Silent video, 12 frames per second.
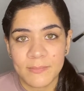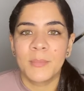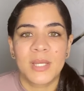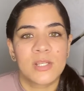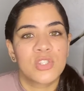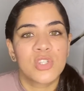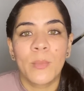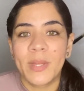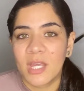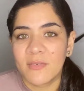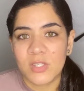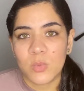Because so
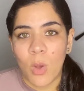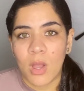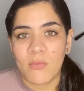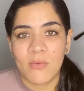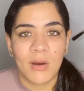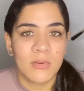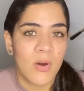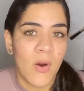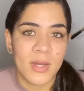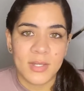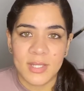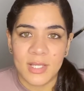many of us walk around
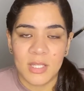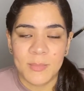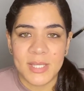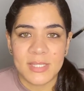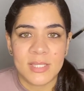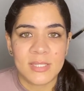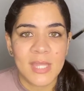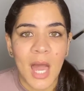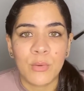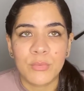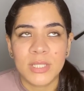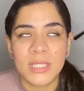on a daily basis
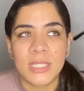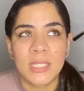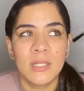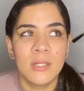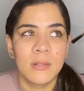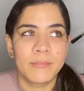not really